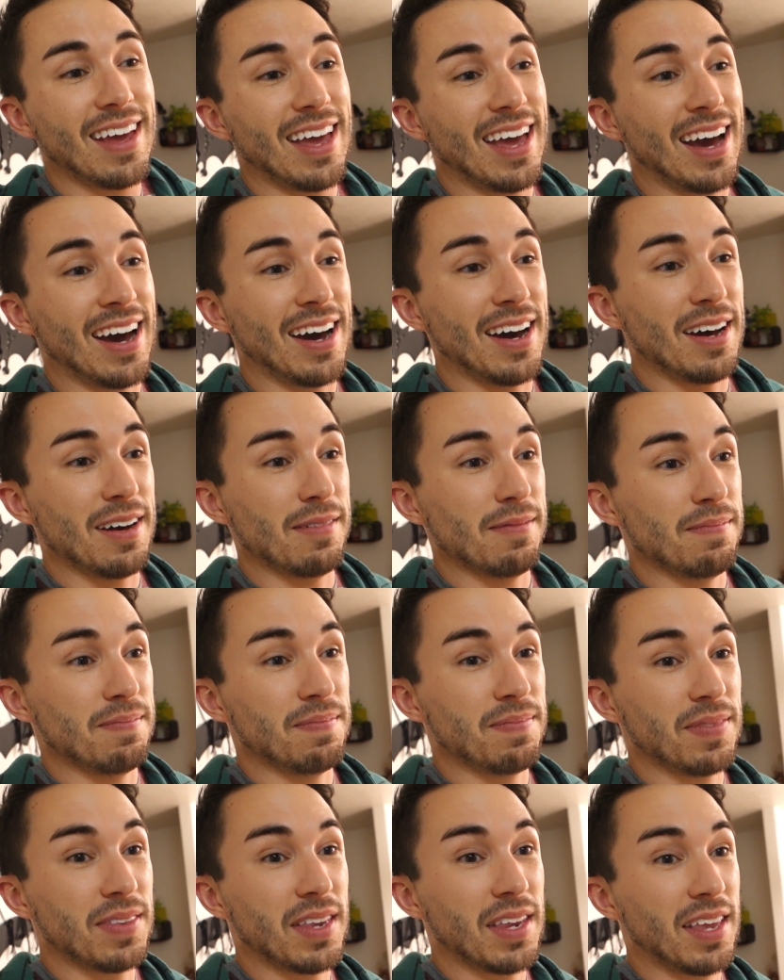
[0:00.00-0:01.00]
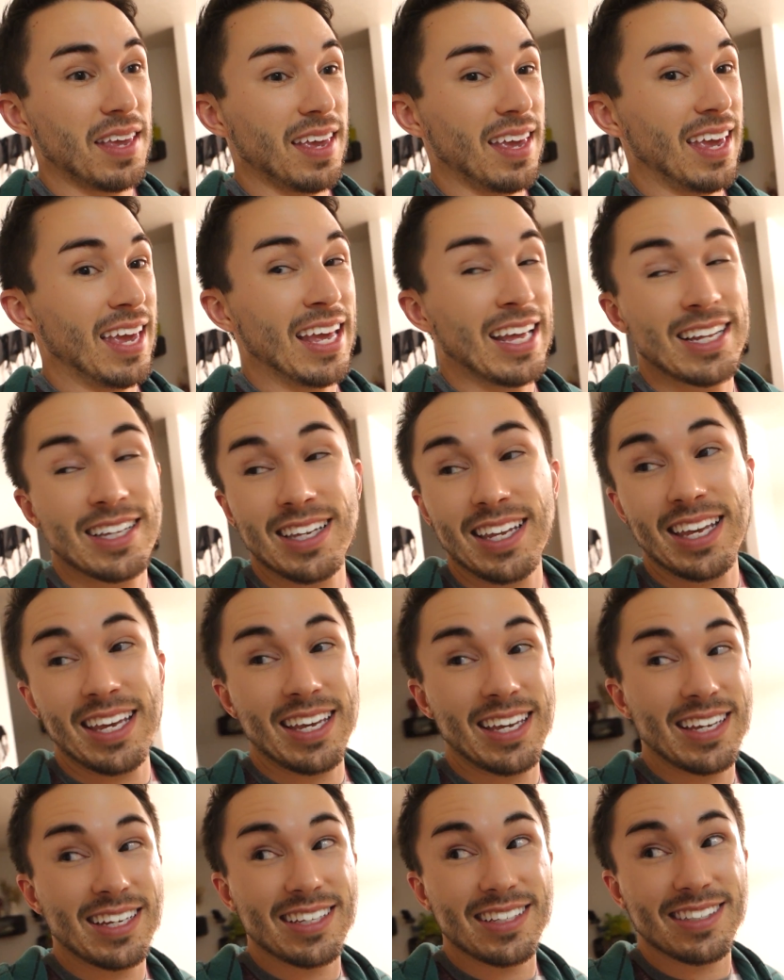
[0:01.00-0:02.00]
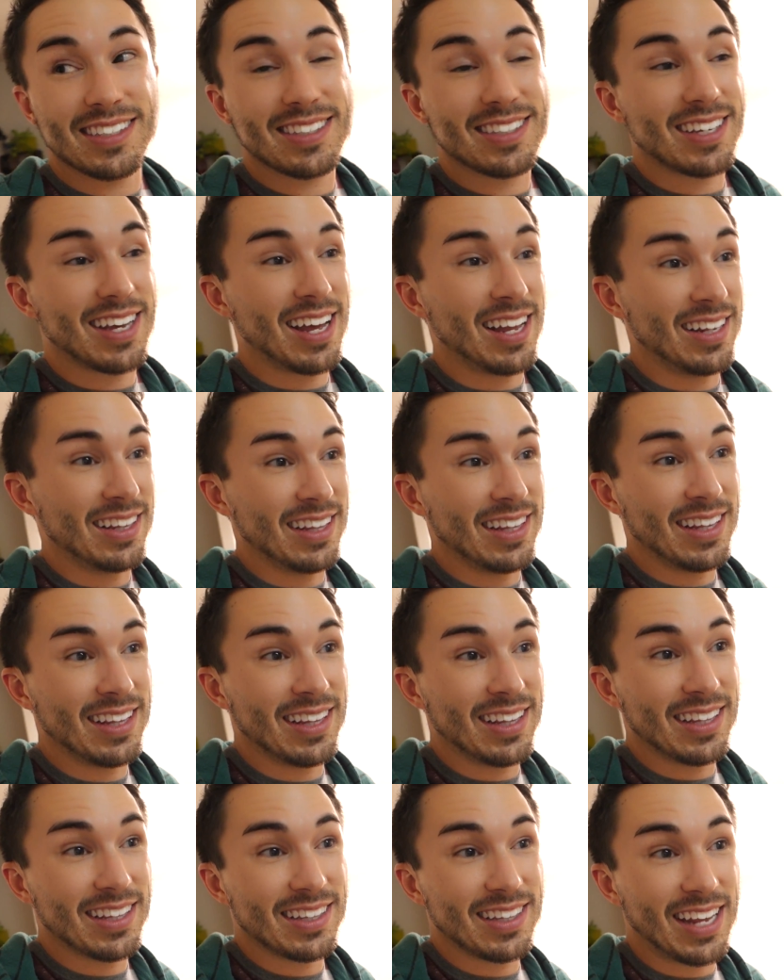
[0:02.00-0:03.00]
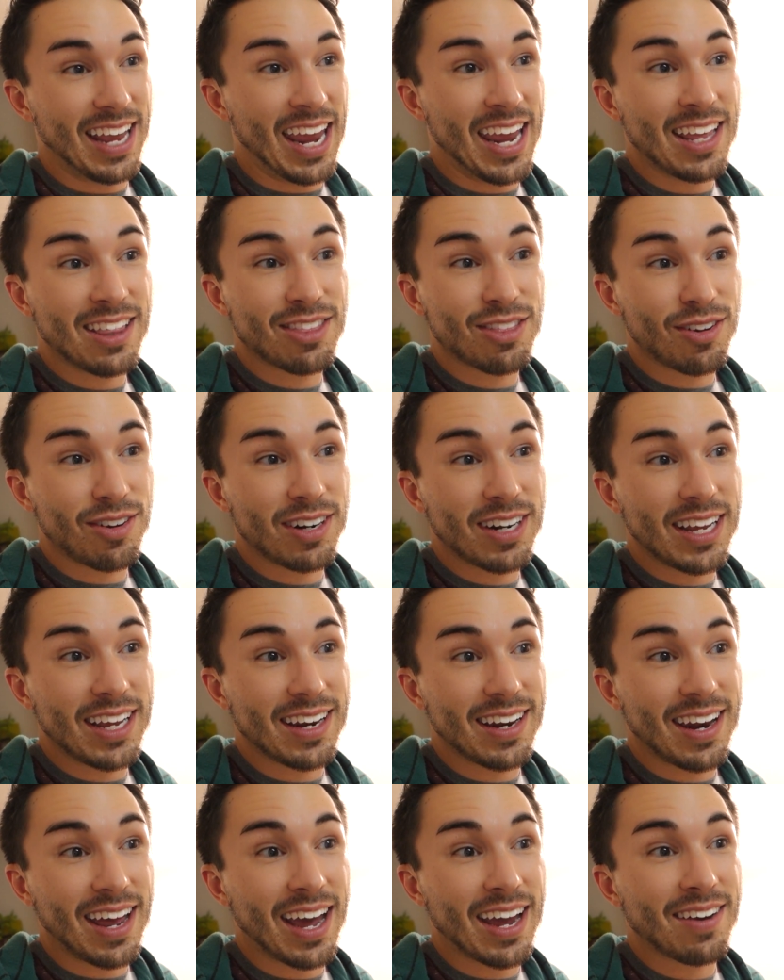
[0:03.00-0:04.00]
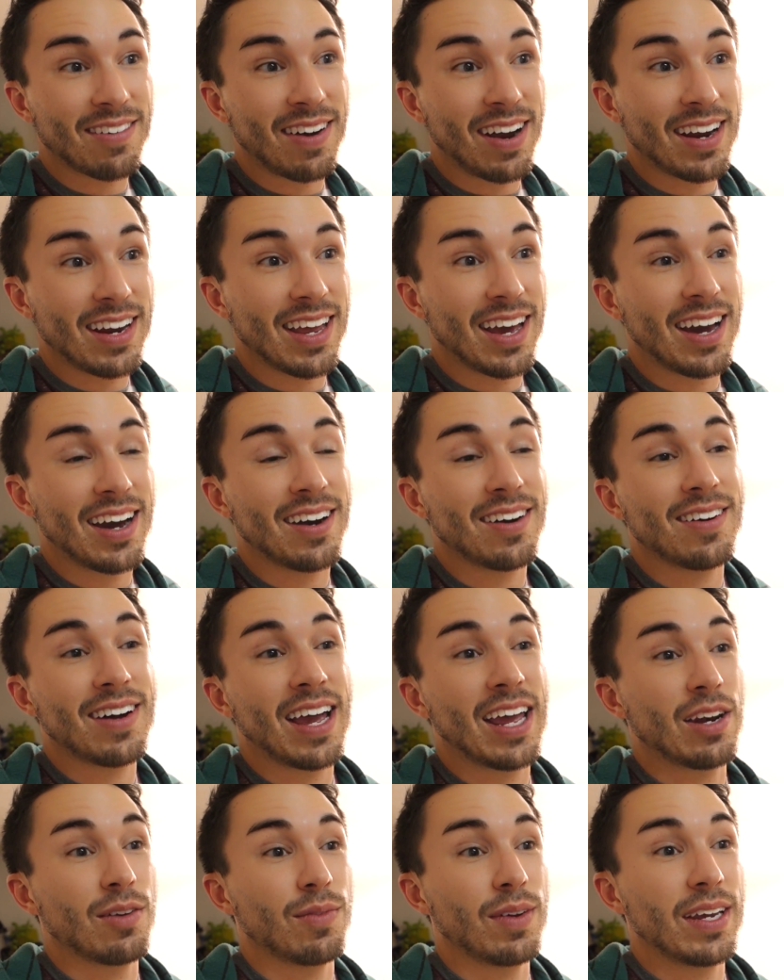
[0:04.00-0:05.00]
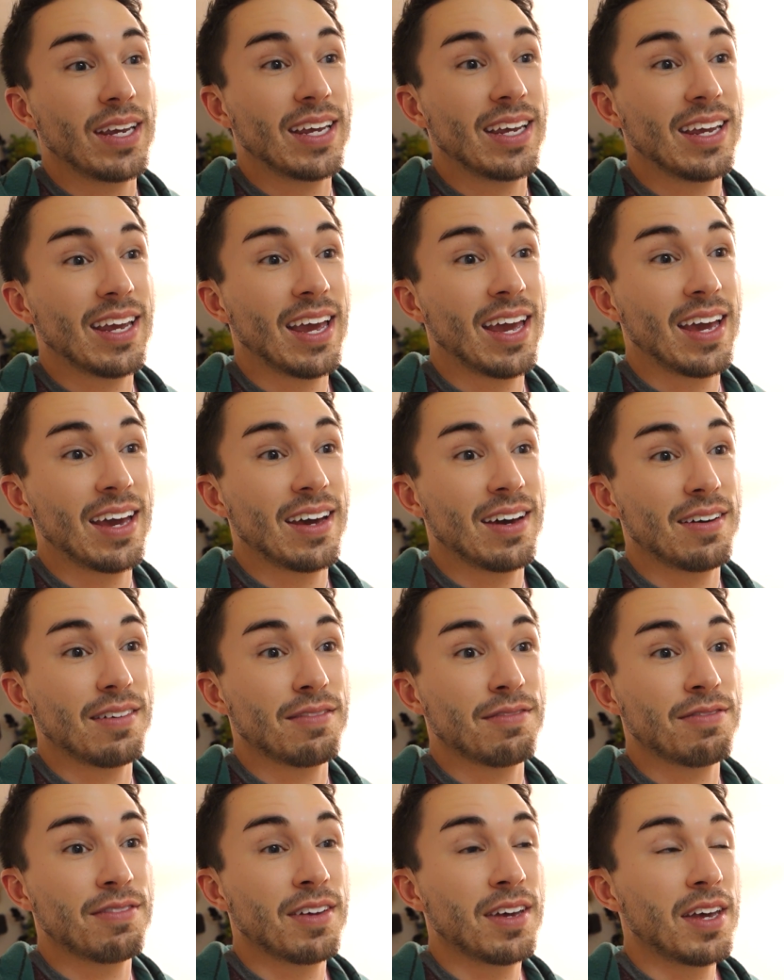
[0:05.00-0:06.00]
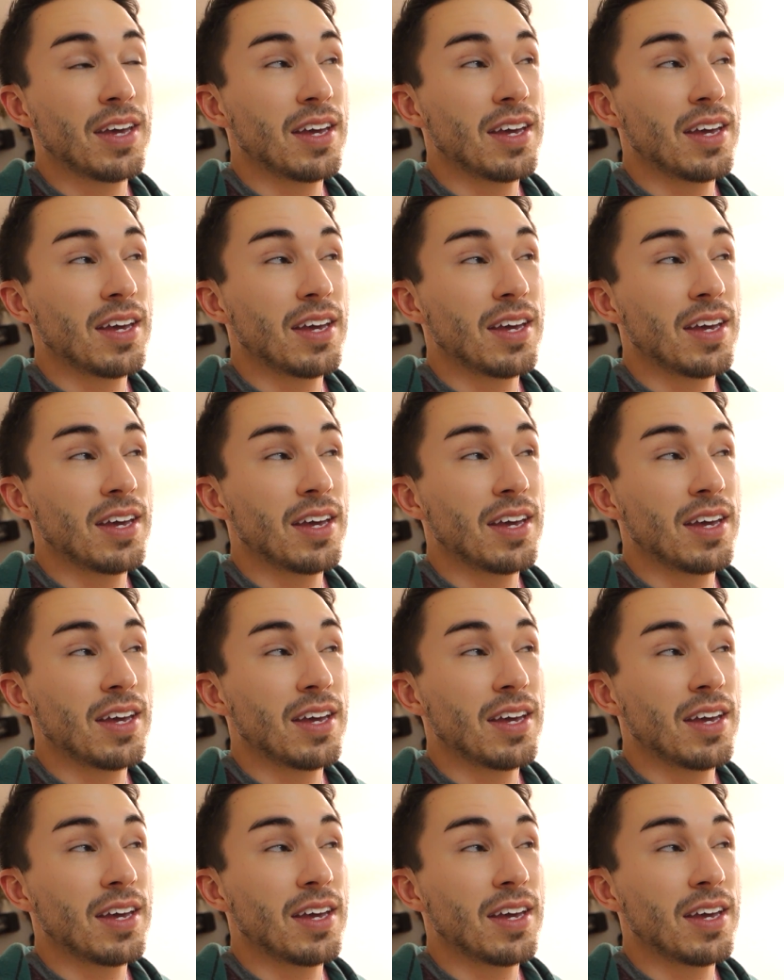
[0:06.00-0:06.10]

Um, it is 8:30 at night right now and we have